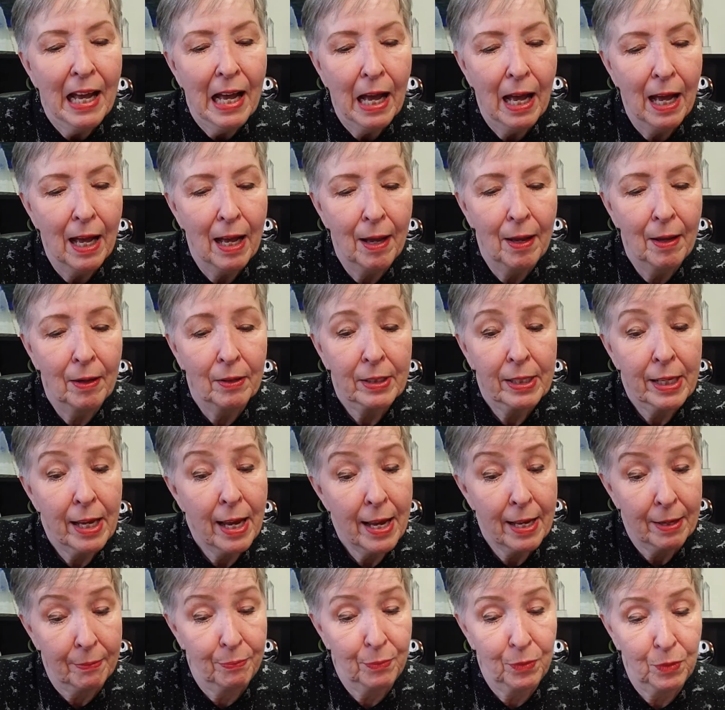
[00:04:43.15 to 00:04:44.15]

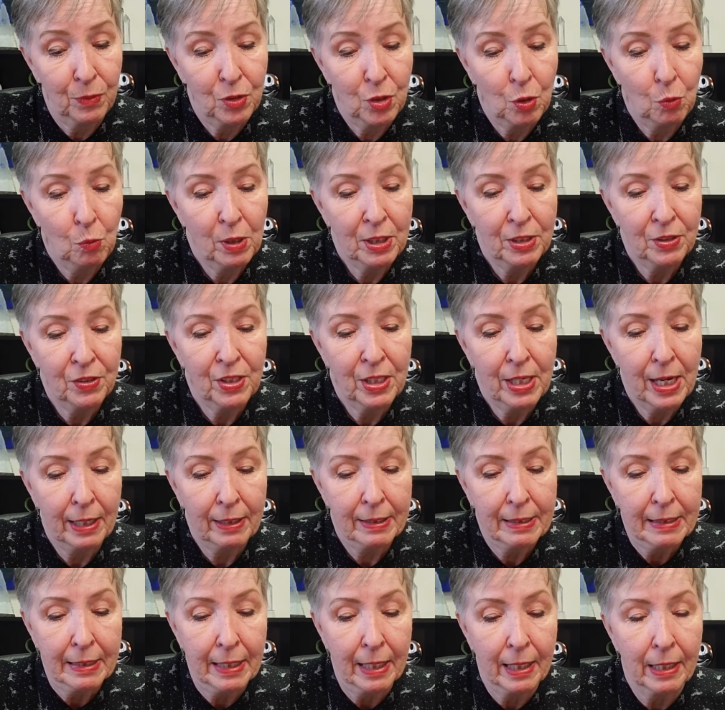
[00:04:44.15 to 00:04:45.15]
Okay, so what's the
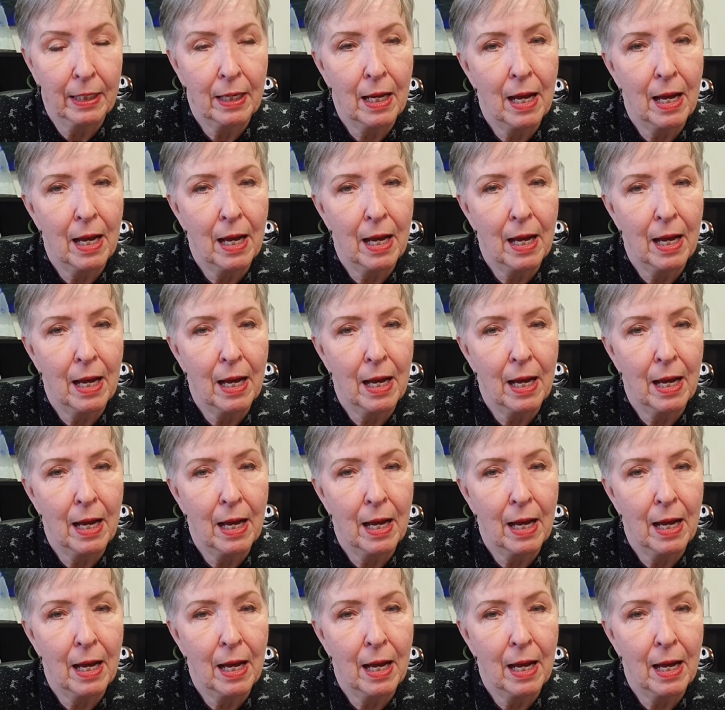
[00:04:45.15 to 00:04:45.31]
next thing?